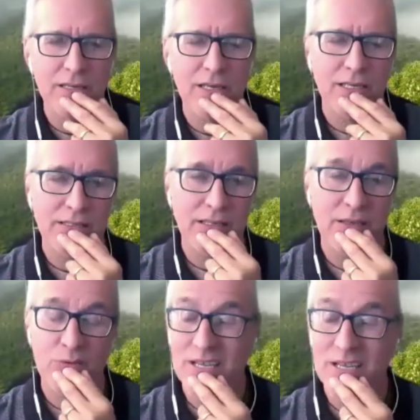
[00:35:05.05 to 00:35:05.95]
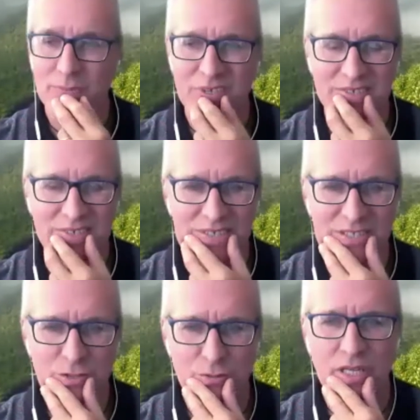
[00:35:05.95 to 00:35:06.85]
I say, well, but it's
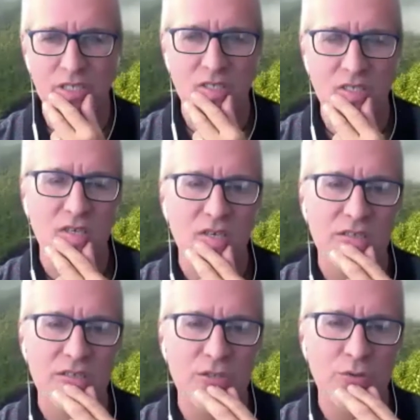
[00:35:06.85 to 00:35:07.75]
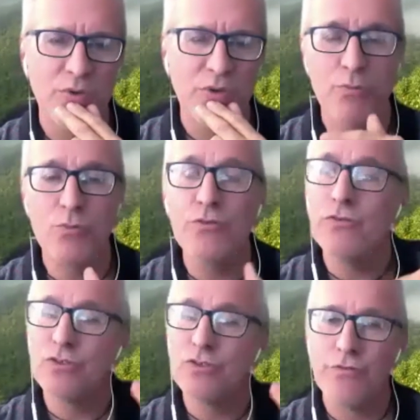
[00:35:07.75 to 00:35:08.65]
strange. So we moved to
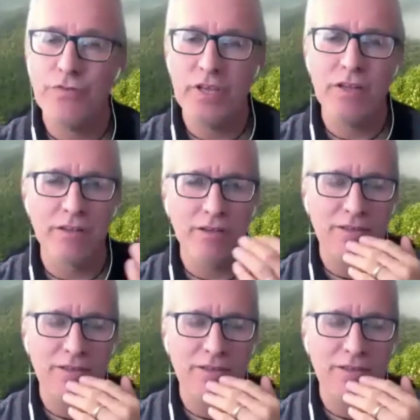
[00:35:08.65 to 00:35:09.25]
the field.